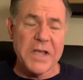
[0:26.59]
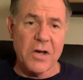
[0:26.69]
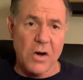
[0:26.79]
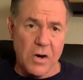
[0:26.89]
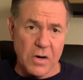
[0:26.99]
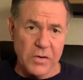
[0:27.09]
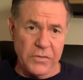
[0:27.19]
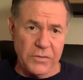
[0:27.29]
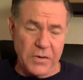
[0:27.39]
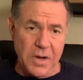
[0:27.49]

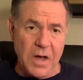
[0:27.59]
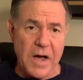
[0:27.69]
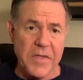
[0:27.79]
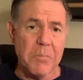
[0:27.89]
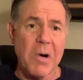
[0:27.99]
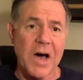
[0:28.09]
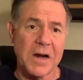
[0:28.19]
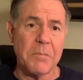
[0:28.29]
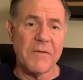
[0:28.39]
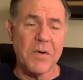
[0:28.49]
cards on the
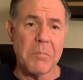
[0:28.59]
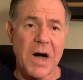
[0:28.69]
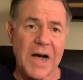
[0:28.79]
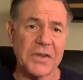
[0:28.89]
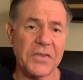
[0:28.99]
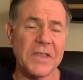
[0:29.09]
bottom of a box.